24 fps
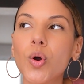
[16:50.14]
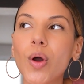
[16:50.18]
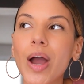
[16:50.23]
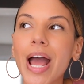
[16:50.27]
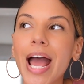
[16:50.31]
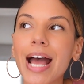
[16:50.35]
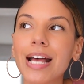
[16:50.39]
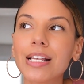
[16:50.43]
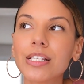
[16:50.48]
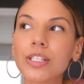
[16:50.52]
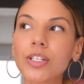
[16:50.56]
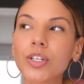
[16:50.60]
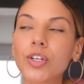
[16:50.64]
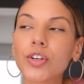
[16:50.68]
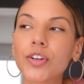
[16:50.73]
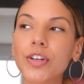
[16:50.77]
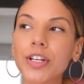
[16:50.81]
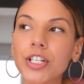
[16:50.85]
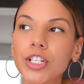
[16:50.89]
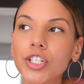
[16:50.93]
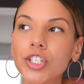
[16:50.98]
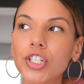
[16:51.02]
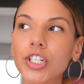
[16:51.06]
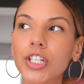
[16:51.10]
as a
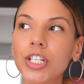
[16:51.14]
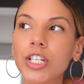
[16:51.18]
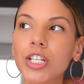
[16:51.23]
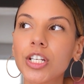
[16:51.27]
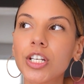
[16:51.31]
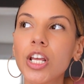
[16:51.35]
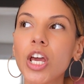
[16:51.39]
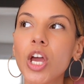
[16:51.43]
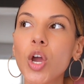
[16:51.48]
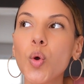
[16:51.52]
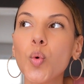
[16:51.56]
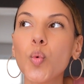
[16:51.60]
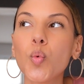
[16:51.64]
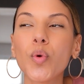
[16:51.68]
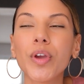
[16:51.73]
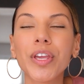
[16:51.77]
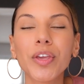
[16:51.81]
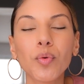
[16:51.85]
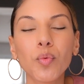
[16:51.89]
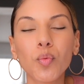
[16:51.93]
Christian, we